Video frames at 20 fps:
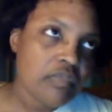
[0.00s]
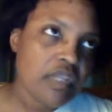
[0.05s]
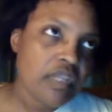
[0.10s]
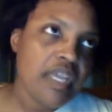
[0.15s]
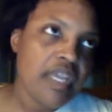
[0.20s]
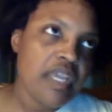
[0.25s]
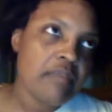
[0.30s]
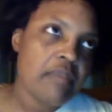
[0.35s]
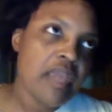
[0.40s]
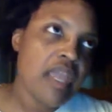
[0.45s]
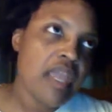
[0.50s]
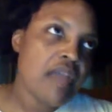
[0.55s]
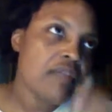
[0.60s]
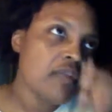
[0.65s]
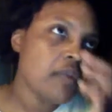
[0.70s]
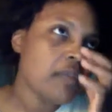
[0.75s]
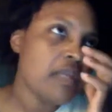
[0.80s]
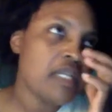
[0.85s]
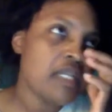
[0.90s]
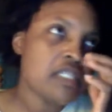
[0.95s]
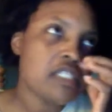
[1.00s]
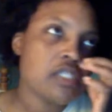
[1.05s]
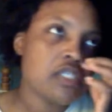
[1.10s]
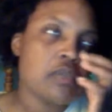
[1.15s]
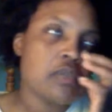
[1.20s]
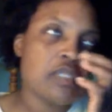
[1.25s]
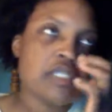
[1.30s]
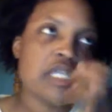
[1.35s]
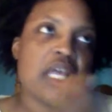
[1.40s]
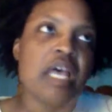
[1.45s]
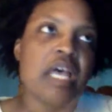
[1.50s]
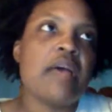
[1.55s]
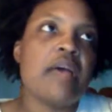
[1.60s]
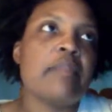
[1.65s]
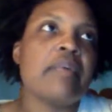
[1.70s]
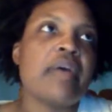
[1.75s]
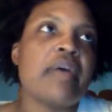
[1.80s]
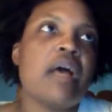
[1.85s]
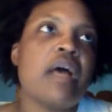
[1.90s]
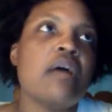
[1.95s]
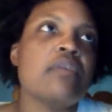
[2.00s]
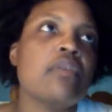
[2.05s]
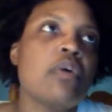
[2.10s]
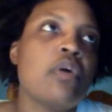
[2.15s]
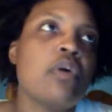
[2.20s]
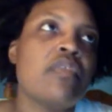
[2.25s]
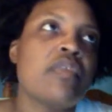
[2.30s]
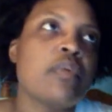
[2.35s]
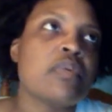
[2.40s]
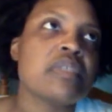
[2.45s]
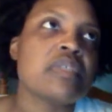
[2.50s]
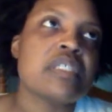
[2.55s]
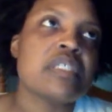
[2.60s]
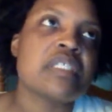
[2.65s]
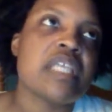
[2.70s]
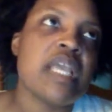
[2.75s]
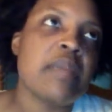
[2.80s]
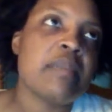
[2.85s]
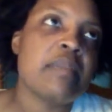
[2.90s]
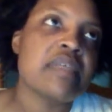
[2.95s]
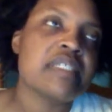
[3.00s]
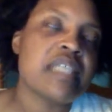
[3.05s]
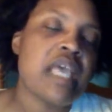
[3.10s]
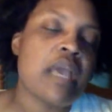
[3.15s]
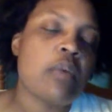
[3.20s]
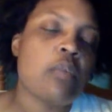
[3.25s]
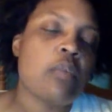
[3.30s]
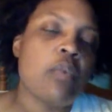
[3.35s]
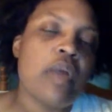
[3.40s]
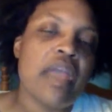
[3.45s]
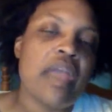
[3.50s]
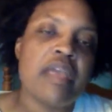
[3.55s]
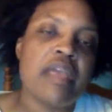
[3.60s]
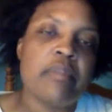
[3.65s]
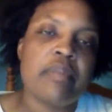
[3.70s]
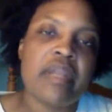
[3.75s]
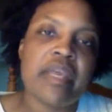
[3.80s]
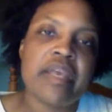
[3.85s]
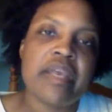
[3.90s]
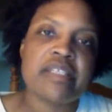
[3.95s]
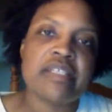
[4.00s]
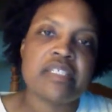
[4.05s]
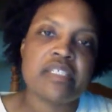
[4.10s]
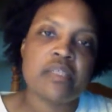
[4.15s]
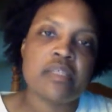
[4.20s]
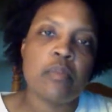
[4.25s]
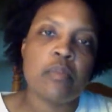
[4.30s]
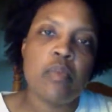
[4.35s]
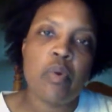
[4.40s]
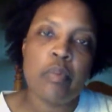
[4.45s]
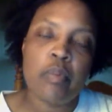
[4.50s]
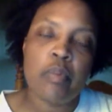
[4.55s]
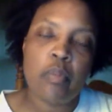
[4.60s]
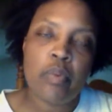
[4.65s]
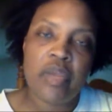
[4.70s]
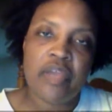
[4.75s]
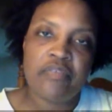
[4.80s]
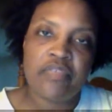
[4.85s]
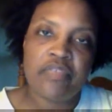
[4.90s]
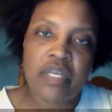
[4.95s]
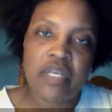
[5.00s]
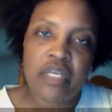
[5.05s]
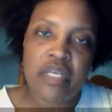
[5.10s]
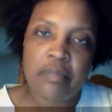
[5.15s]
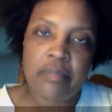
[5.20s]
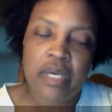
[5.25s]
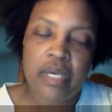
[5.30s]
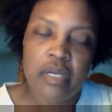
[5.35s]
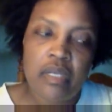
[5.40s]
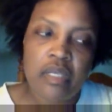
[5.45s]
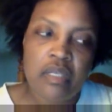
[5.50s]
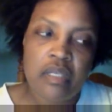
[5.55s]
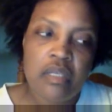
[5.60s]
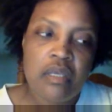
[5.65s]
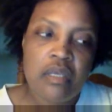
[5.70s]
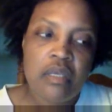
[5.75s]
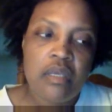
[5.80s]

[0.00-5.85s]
He may have committed suicide, but I don't know if it was the same exact way, but I guess it's a morbid way of thinking about it.